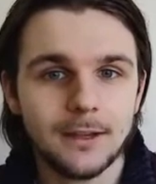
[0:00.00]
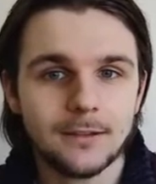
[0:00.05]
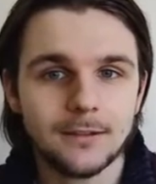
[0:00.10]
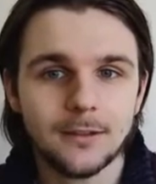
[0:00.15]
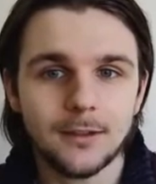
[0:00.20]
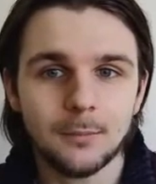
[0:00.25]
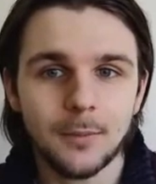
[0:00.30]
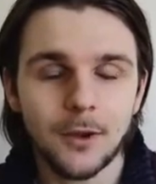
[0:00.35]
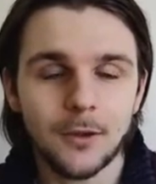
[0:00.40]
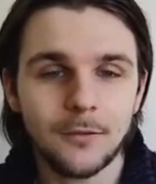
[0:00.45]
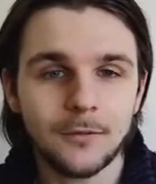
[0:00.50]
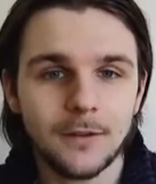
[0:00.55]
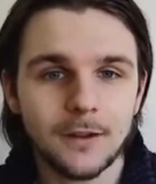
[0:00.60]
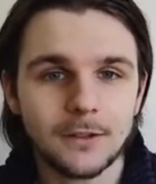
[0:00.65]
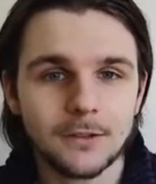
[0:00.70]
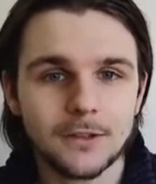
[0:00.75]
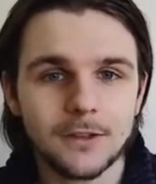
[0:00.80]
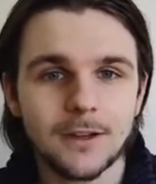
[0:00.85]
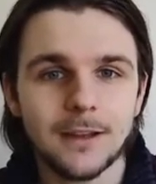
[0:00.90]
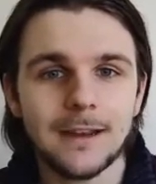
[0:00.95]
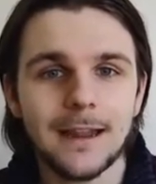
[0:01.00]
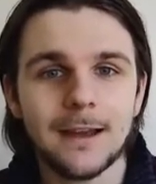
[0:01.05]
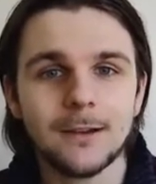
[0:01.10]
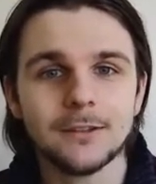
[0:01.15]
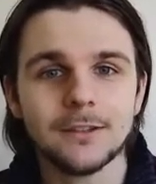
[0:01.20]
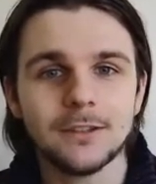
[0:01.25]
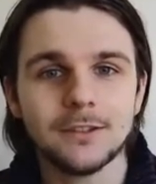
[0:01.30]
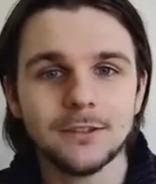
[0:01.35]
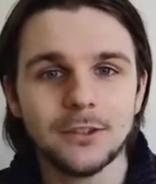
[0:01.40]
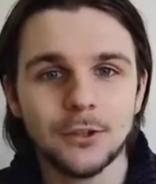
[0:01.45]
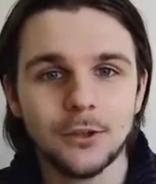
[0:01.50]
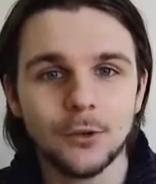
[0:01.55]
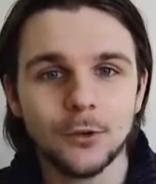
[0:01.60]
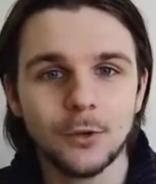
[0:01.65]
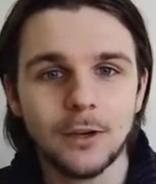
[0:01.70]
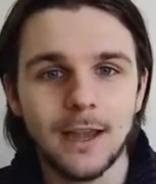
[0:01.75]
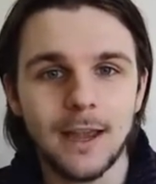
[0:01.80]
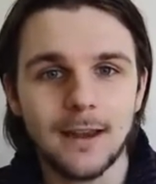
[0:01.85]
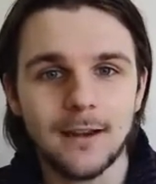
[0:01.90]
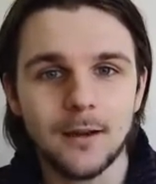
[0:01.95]
the poll function allows us to
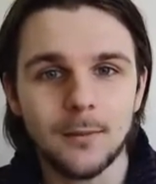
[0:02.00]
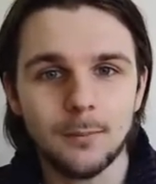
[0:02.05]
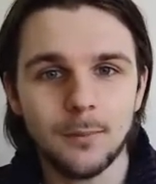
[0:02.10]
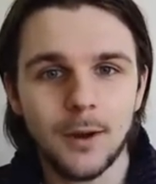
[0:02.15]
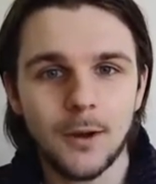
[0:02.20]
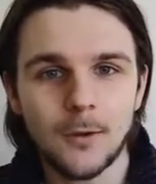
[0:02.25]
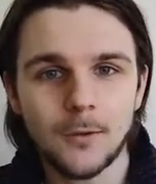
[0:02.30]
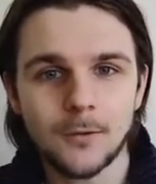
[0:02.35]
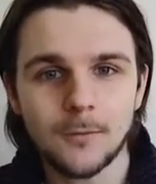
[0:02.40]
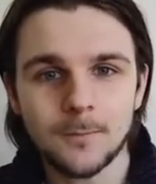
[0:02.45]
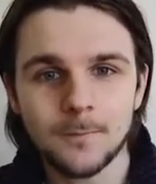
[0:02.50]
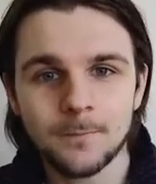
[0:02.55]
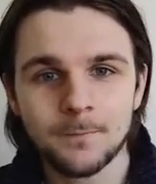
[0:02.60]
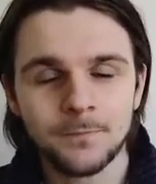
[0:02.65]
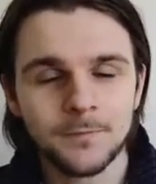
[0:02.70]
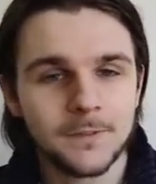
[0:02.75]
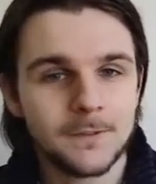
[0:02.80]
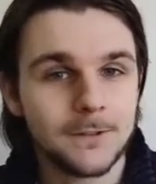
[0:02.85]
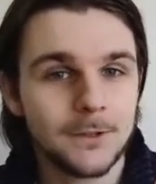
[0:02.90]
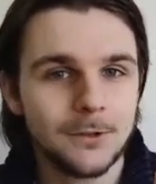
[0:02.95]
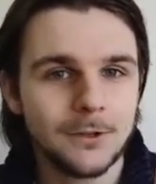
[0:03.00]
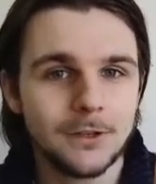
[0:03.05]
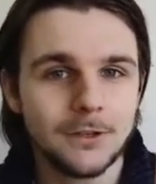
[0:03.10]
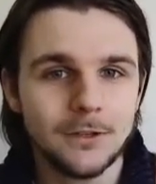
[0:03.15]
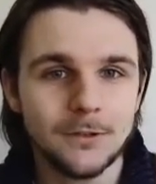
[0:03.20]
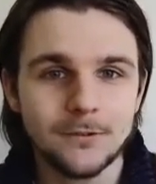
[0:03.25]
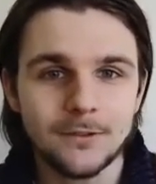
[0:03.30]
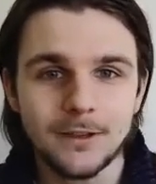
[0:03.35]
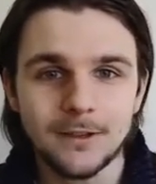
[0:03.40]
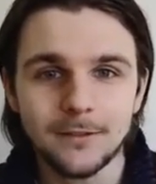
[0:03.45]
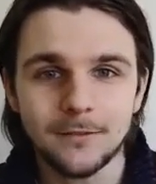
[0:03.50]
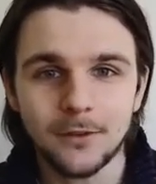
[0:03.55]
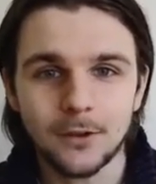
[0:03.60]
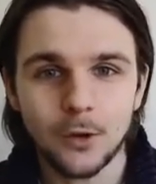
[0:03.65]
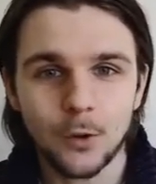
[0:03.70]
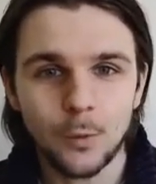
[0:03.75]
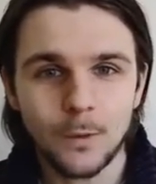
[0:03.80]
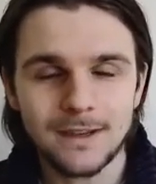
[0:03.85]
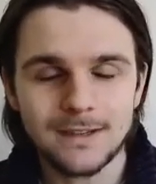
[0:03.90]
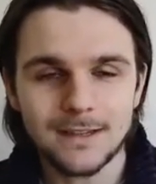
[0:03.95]
create a poll, so you can use this for
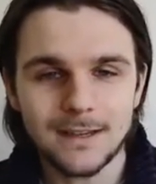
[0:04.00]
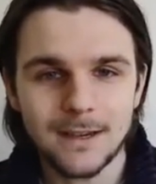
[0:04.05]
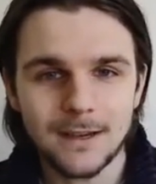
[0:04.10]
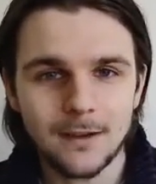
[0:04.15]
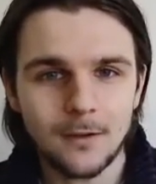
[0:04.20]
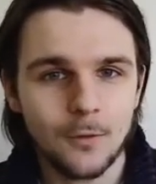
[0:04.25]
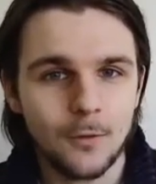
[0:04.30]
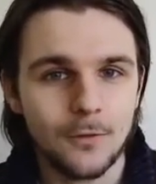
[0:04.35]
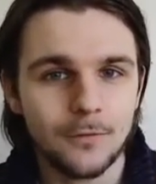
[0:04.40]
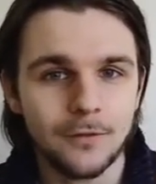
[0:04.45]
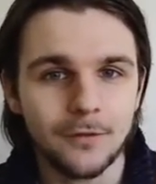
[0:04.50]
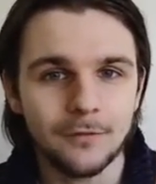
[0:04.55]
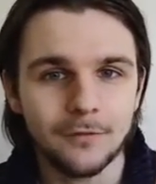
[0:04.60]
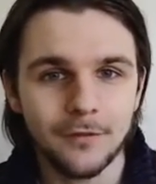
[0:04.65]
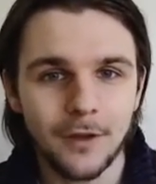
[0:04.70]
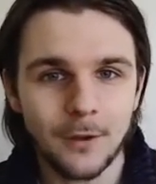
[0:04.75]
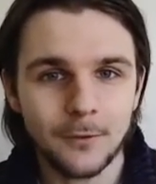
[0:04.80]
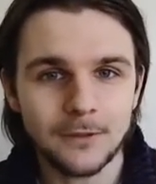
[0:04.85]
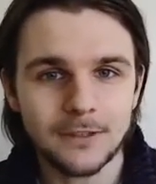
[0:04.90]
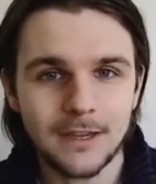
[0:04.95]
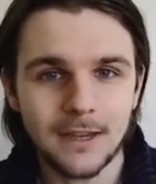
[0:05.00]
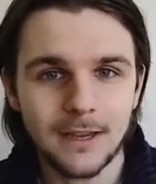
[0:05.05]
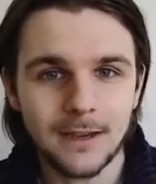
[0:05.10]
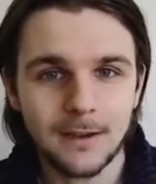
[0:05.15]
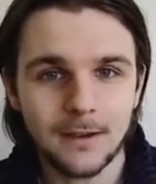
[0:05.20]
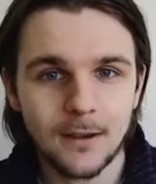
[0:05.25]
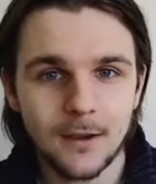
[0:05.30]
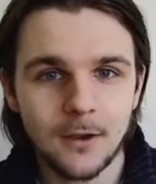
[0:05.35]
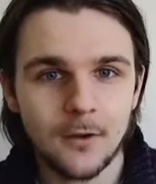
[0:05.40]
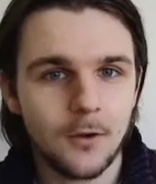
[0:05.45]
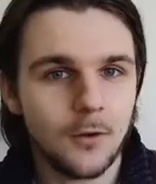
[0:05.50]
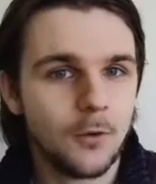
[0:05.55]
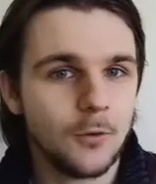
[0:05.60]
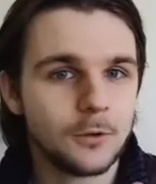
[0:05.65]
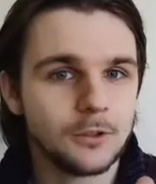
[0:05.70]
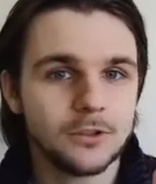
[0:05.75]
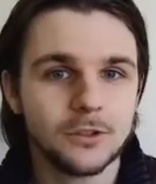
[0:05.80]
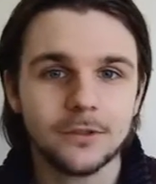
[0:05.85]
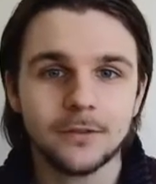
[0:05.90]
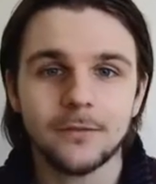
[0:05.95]
quizzing or for voting or
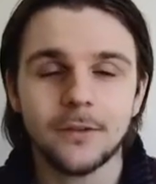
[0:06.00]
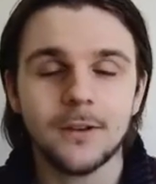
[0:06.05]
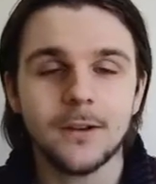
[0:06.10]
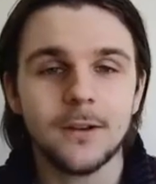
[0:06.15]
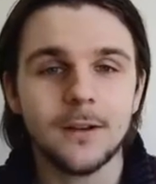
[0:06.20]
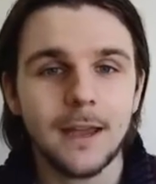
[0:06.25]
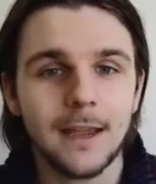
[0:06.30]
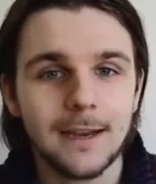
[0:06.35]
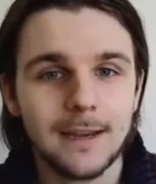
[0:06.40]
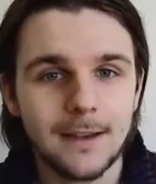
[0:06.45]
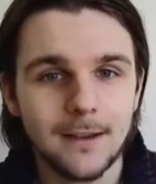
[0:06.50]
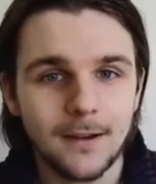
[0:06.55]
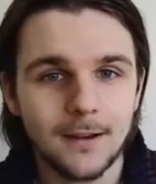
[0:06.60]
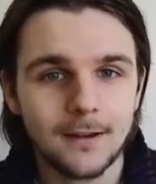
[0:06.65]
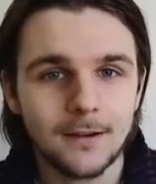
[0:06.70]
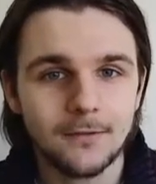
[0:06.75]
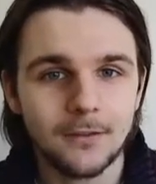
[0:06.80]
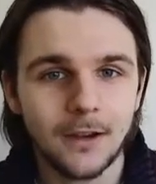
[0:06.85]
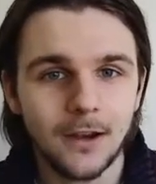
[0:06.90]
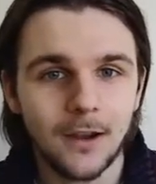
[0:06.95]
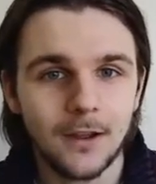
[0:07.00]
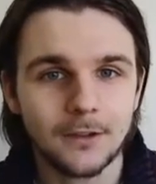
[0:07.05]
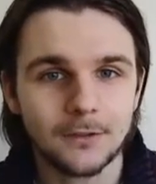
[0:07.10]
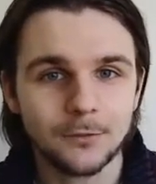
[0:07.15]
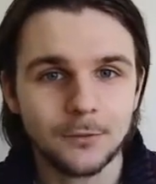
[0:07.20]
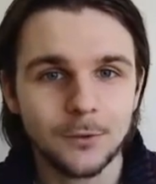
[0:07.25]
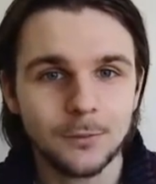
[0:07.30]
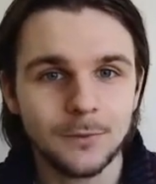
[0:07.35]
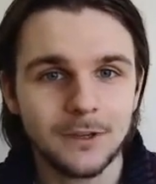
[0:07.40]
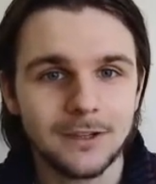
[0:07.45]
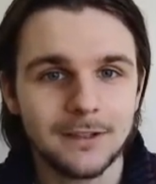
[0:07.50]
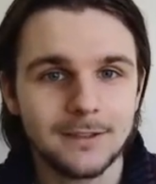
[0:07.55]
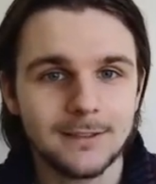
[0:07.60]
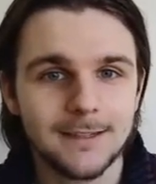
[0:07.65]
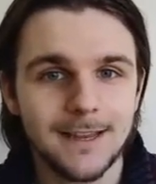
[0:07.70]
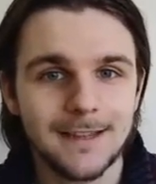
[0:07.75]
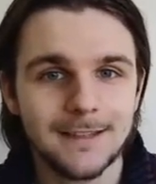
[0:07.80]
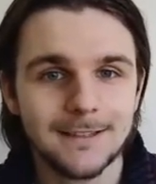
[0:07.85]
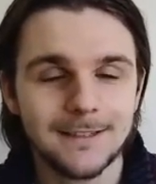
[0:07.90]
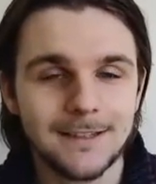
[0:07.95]
just for any kind of classroom
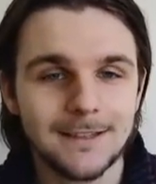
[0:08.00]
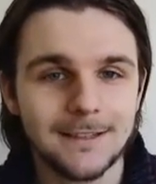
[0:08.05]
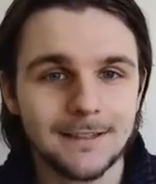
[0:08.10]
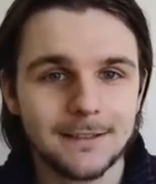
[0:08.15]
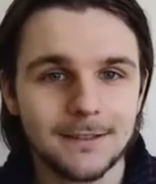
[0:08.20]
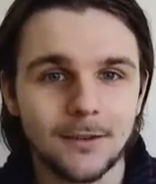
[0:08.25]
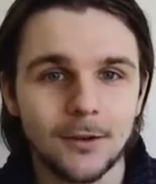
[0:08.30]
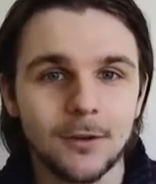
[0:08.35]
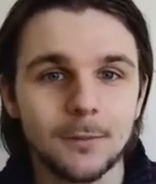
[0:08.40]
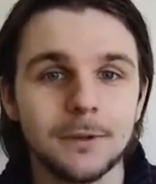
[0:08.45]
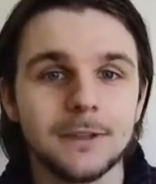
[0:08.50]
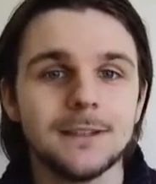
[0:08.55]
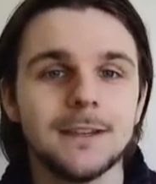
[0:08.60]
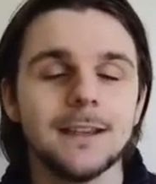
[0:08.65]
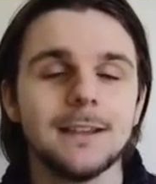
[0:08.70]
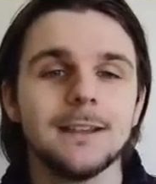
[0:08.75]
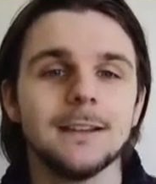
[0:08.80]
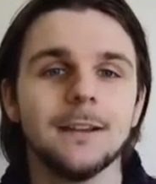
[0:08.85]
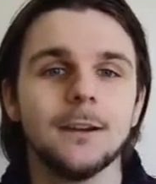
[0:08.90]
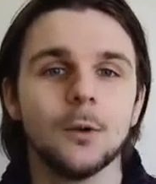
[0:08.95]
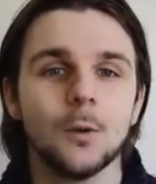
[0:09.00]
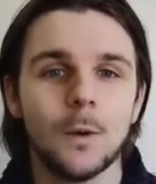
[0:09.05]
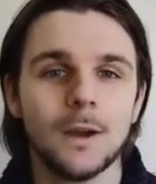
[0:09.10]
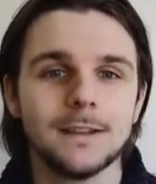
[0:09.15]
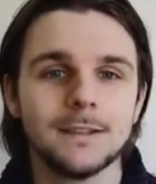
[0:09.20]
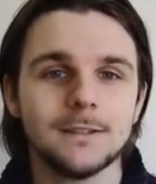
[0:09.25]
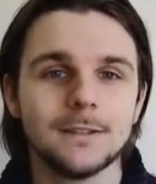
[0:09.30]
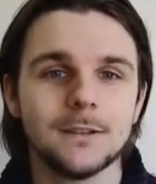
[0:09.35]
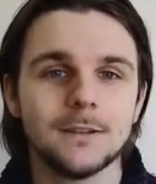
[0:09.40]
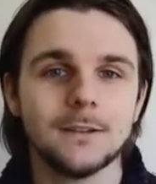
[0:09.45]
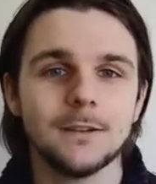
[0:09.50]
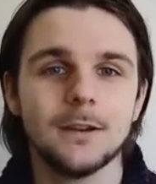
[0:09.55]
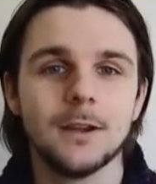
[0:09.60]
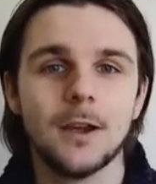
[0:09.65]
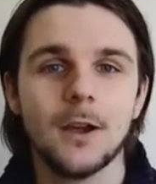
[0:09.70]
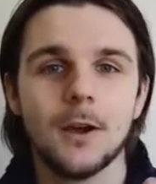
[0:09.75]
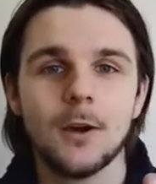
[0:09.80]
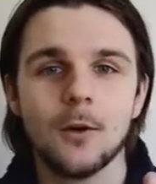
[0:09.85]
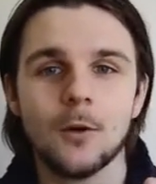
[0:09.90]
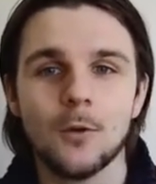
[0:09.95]
consensus on a particular question
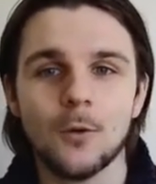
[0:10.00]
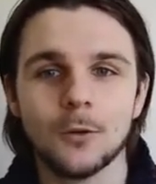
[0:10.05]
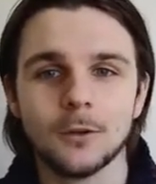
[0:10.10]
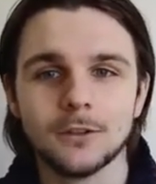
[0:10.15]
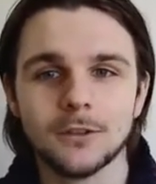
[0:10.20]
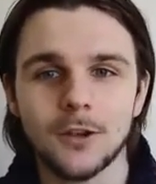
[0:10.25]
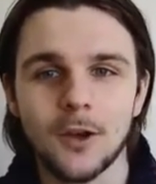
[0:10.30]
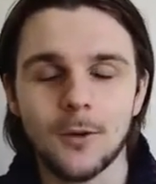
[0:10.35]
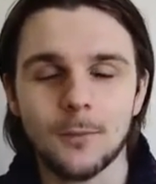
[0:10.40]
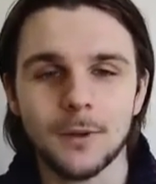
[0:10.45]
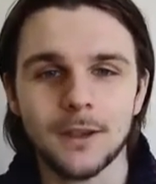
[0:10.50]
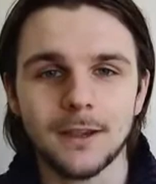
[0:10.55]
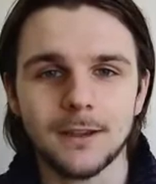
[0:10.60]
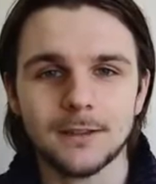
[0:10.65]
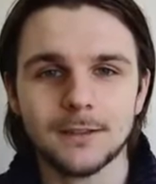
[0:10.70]
or topic.